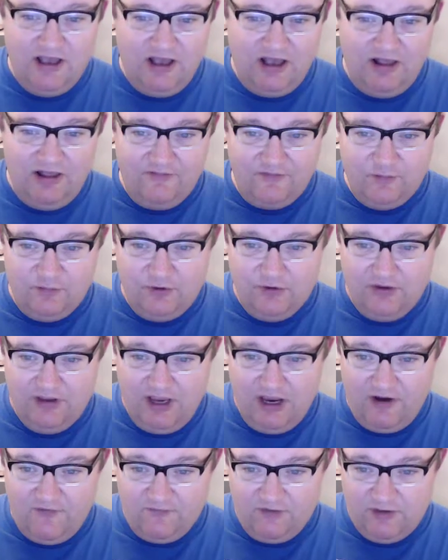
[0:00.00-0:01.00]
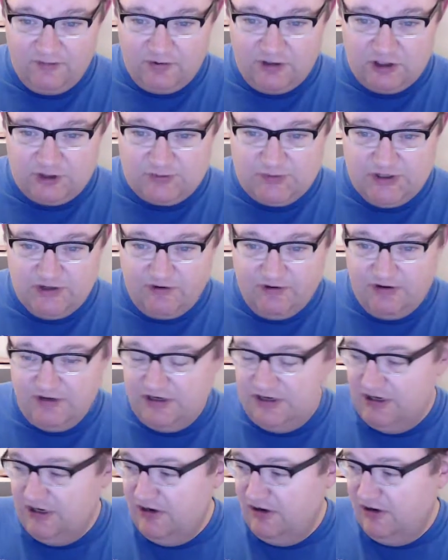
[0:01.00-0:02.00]
I'll have to carefully put a speaker in
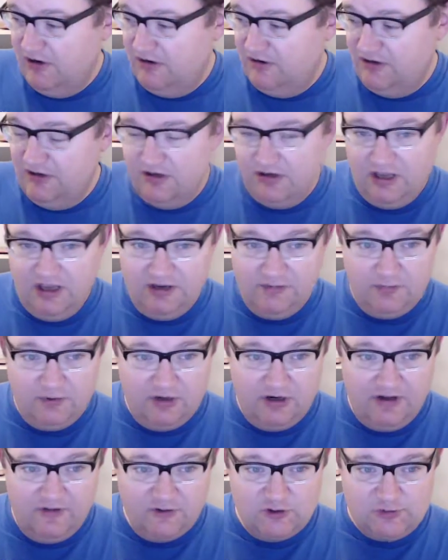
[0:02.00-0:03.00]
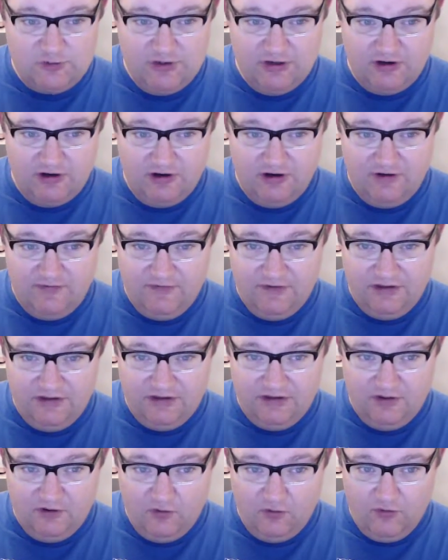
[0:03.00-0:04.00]
here and put another speaker in the
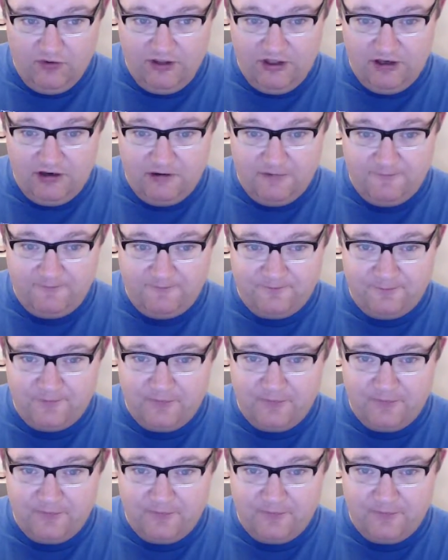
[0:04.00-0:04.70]
hole here,